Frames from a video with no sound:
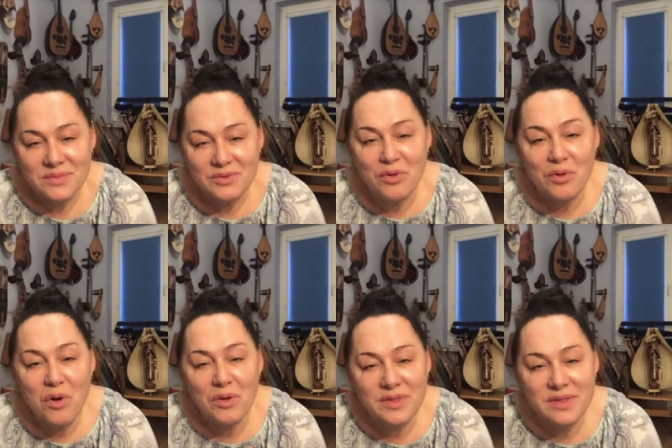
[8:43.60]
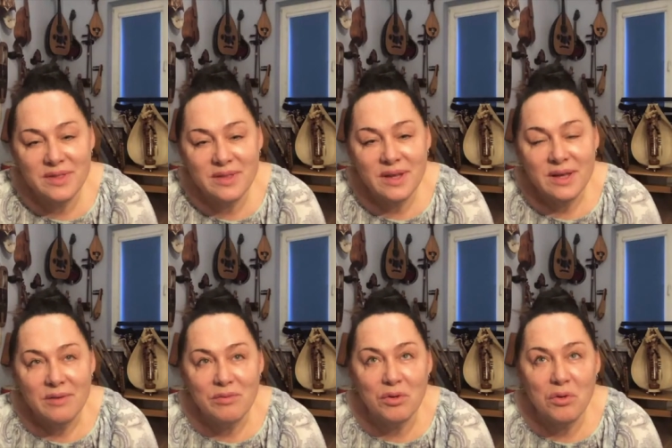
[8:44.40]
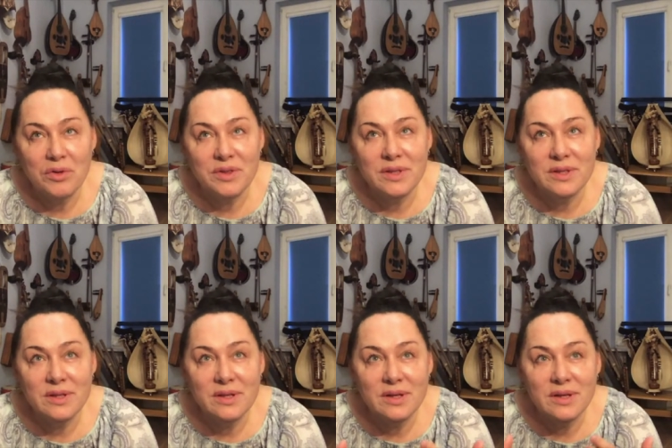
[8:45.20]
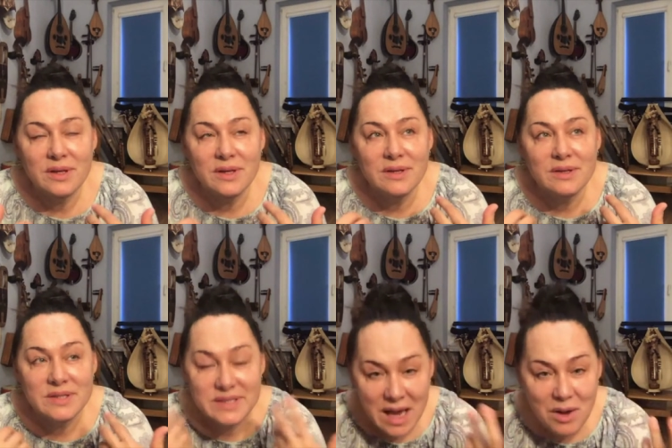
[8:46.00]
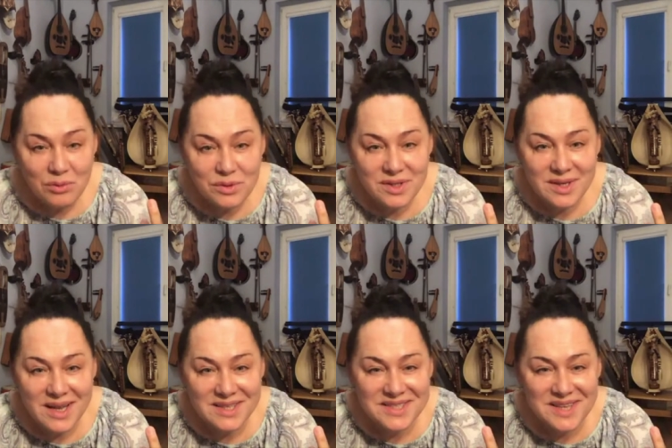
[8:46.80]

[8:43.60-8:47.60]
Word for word: forgotten forgotten uh, sound, let's